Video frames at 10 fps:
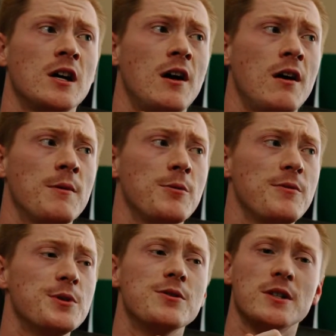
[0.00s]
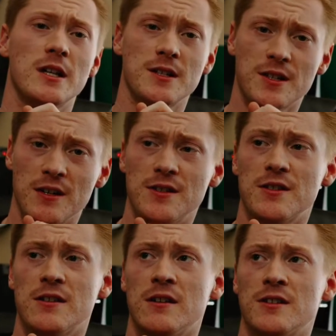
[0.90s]
Um, and we've been doing a lot of side
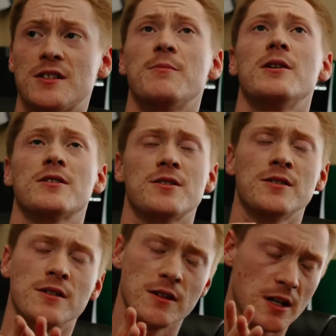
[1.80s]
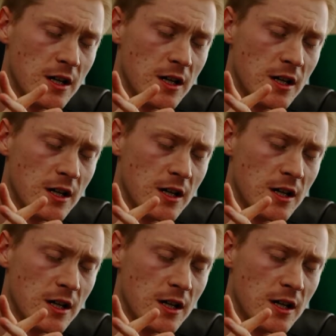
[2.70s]
uh, setbacks, sorry.